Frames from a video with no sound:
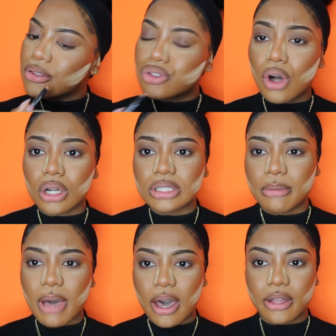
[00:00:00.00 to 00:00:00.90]
talk
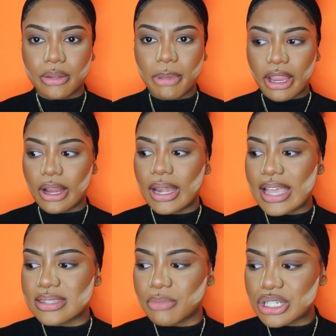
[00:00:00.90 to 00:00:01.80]
to my other parent
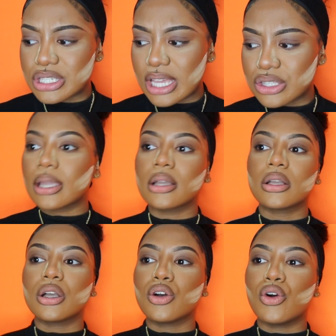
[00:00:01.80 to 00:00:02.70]
as much as I do.
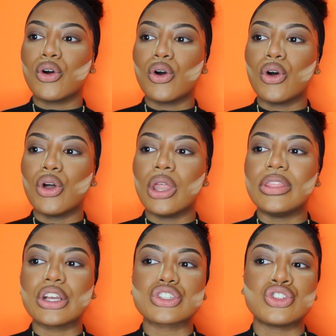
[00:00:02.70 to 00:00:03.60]

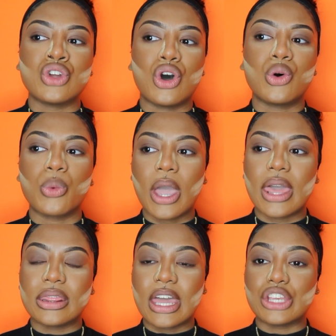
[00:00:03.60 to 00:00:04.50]
There's no
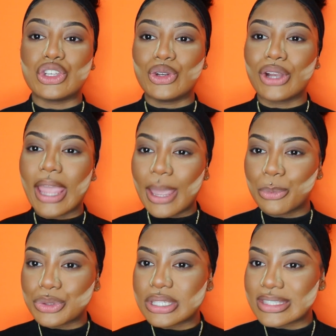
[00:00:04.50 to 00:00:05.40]
way that you're
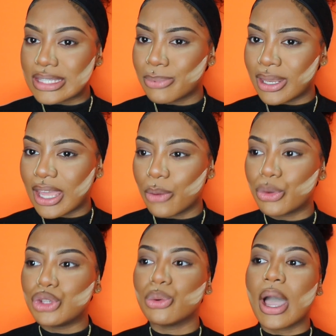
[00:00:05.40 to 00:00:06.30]
able to sleep at night
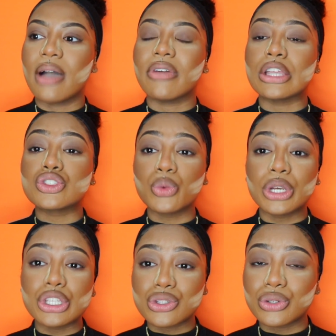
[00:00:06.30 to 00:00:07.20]
when you have a
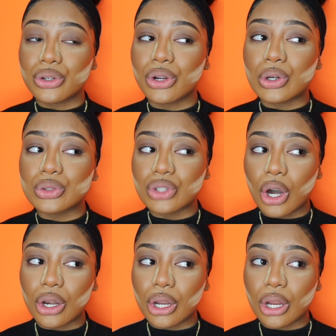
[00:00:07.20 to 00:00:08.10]
22-year-old
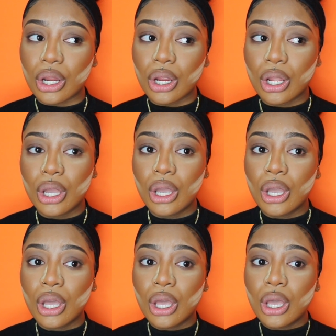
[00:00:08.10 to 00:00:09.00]
daughter
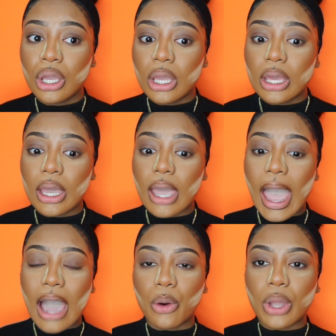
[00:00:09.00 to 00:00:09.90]

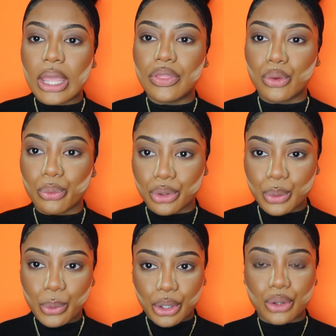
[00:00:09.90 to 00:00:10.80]
out in the
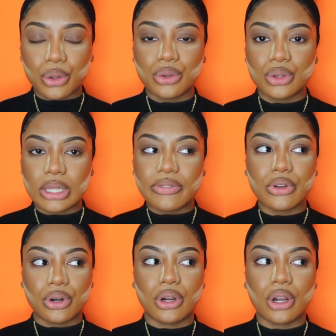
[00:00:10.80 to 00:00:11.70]
real world, living
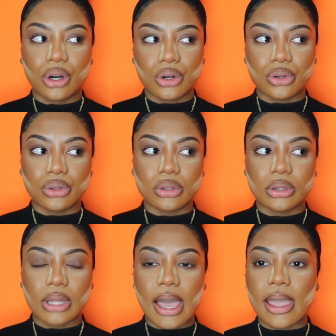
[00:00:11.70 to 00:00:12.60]
on her own,
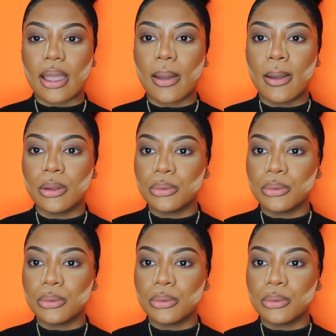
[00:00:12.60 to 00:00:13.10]
like,